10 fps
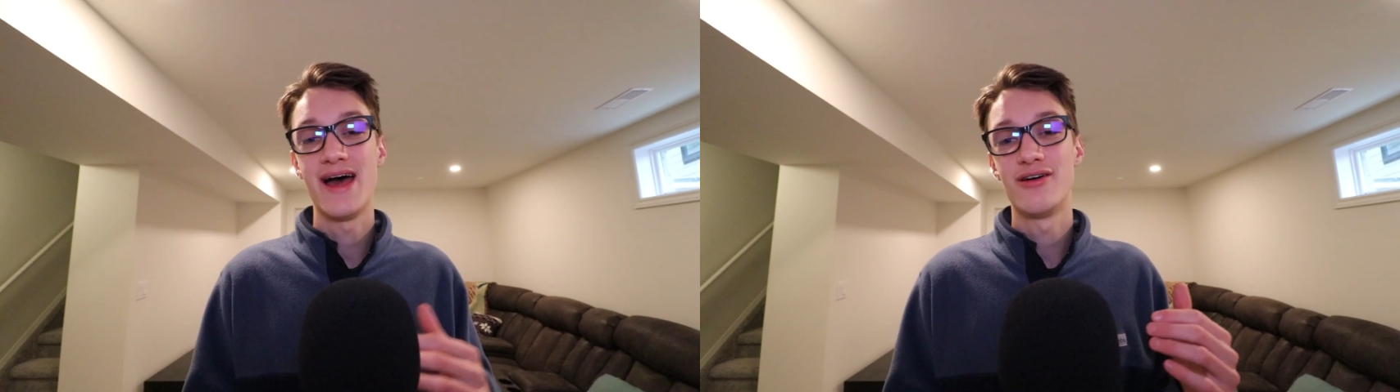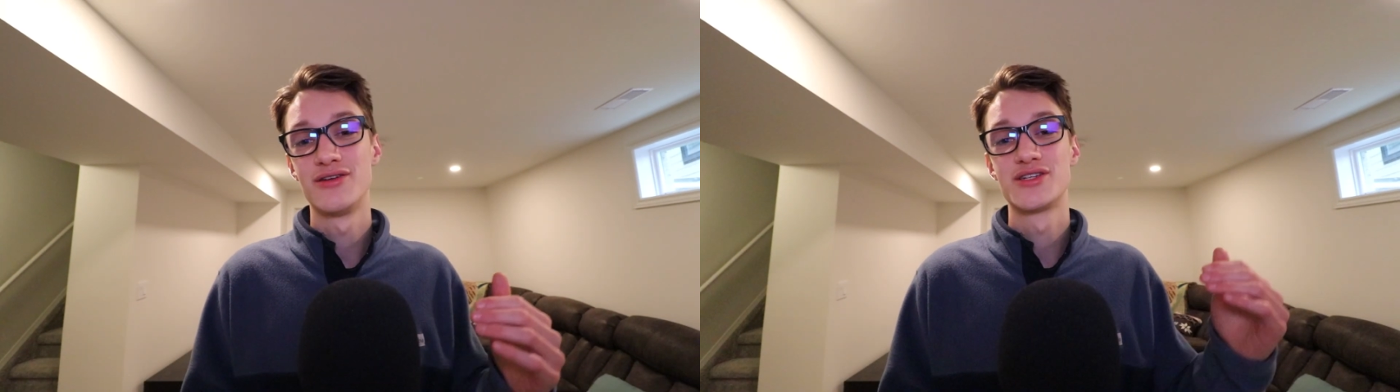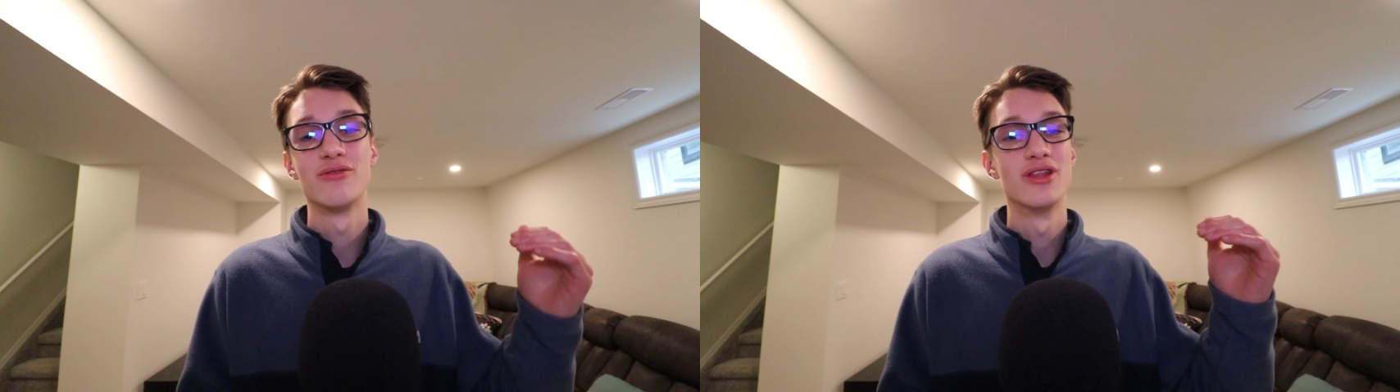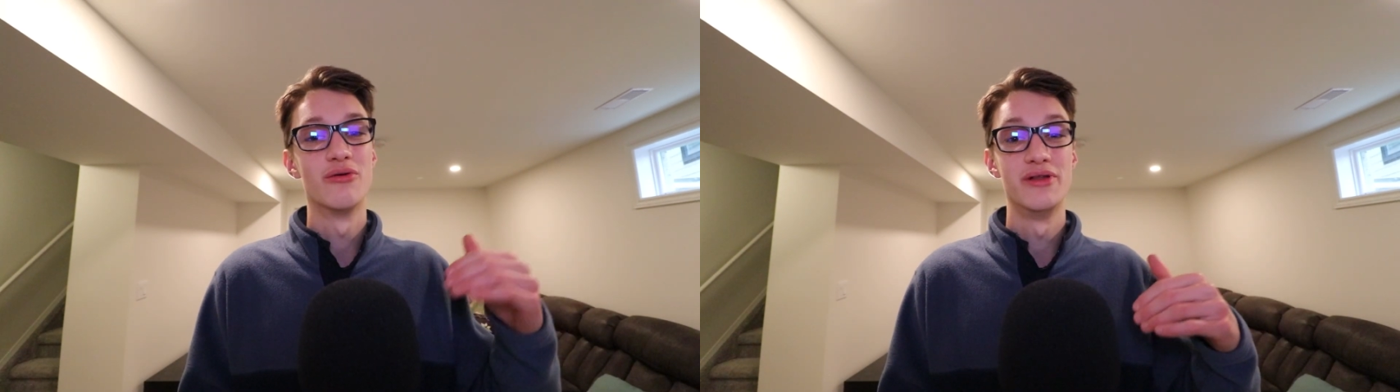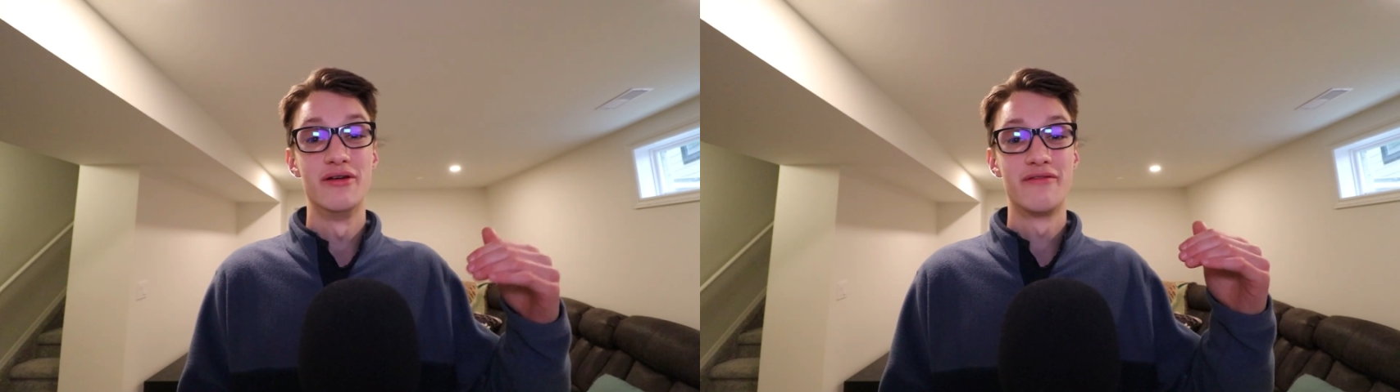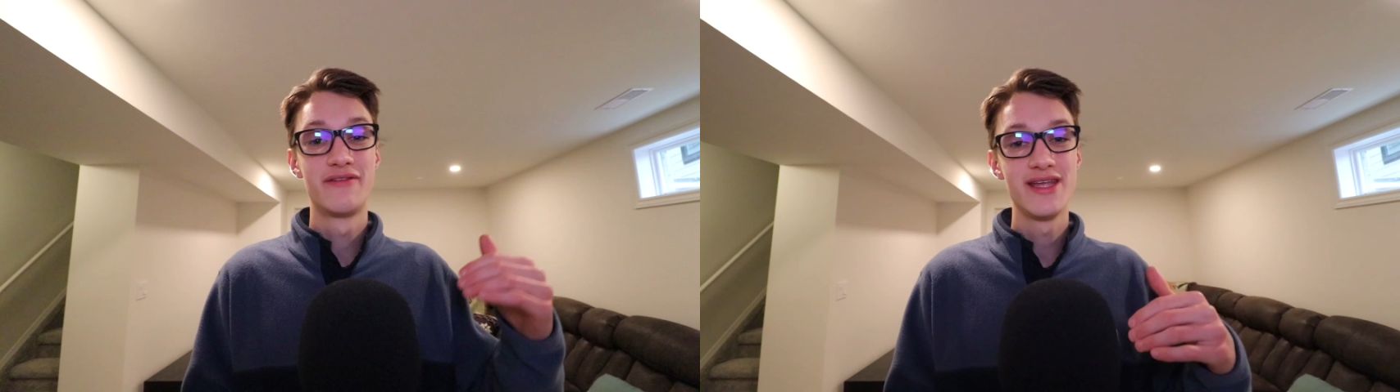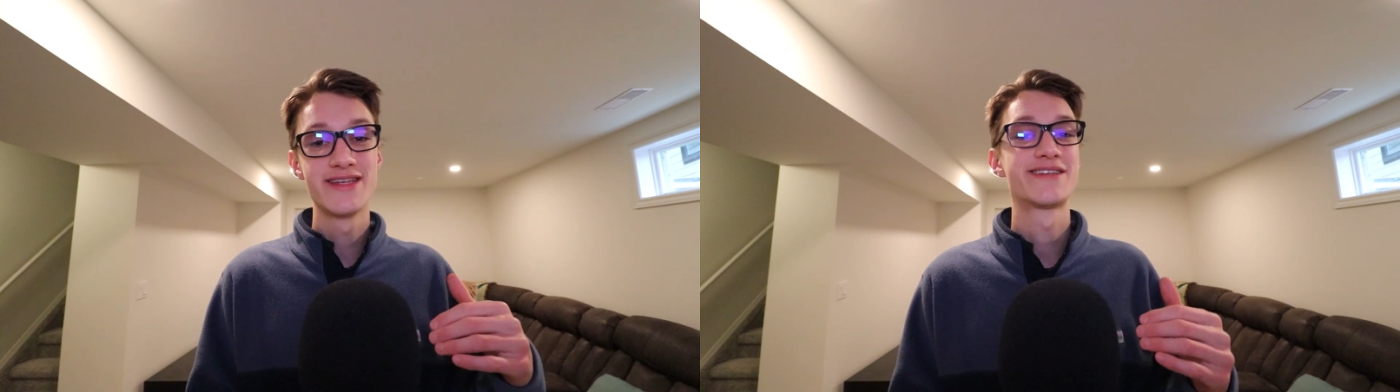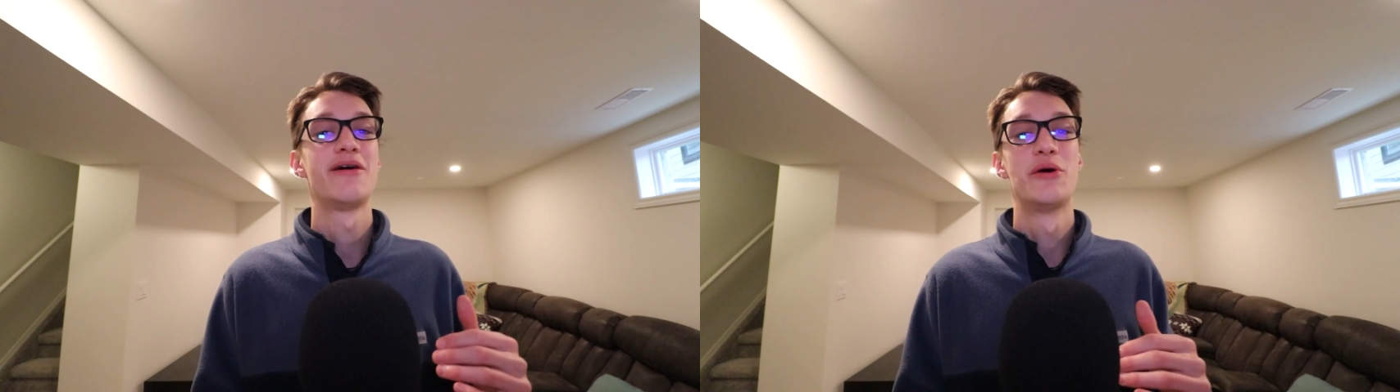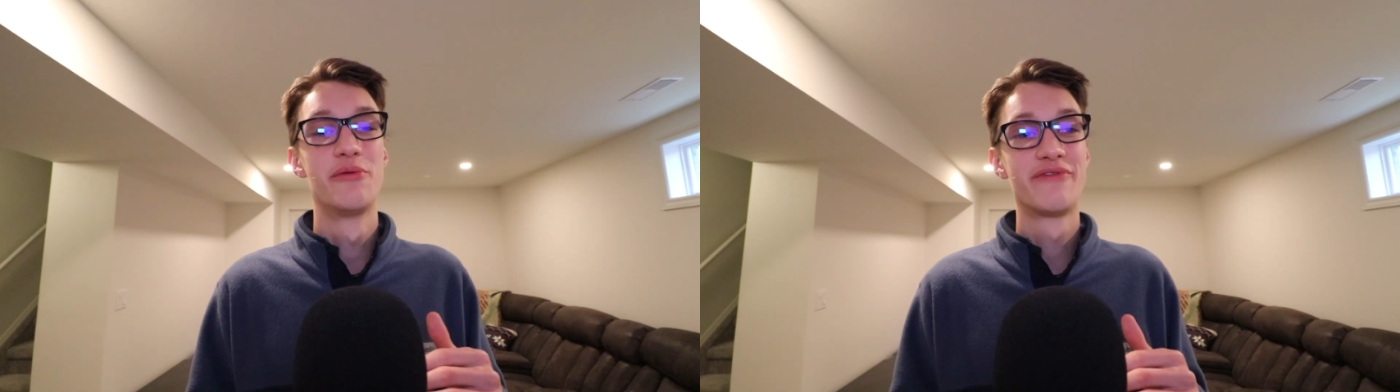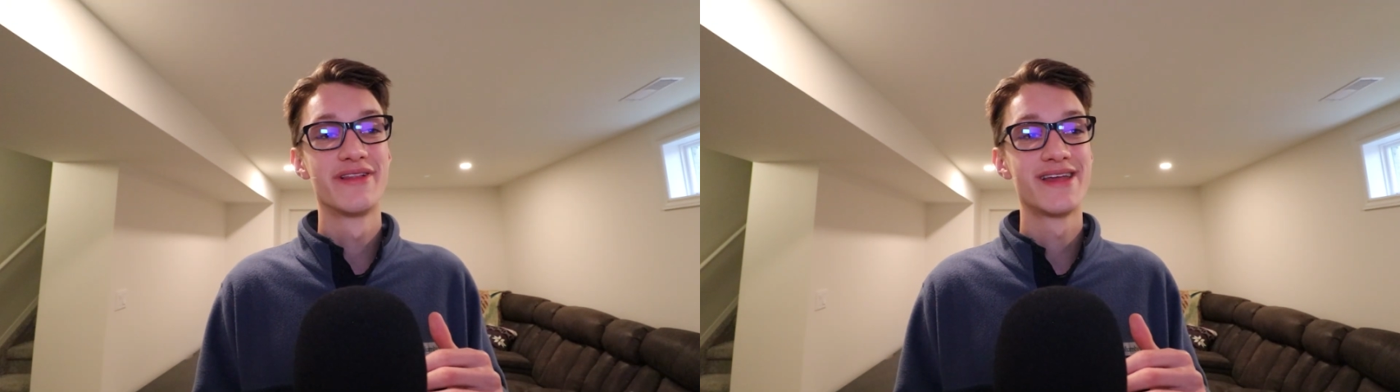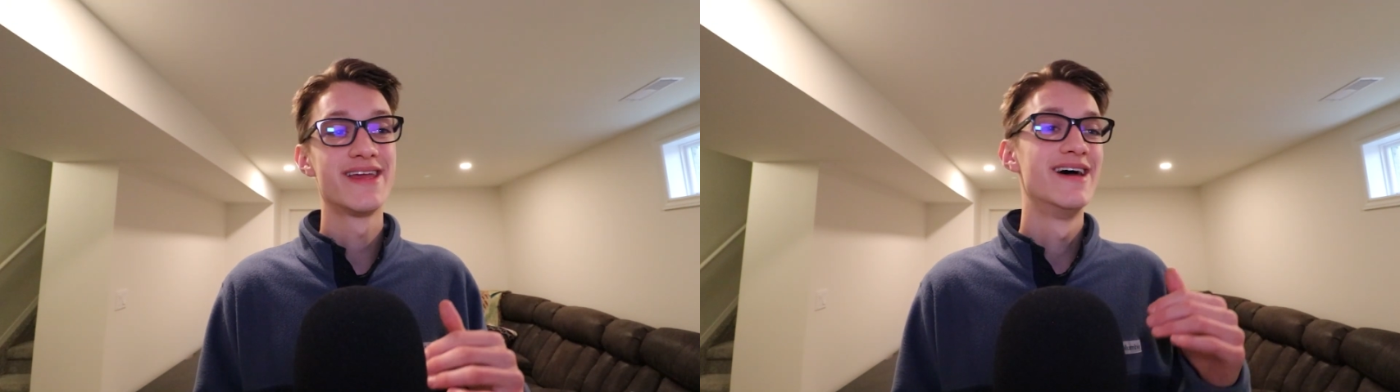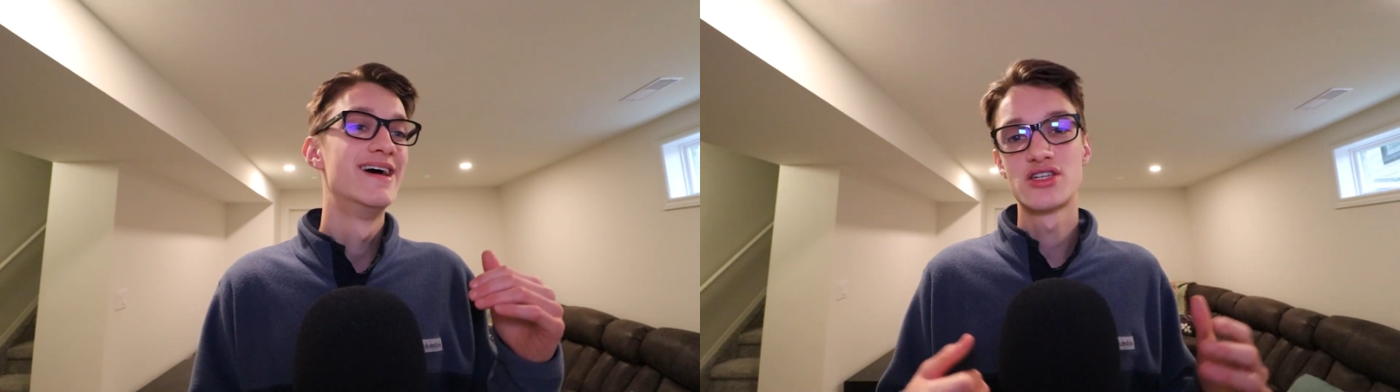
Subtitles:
and also lower their fees, hopefully.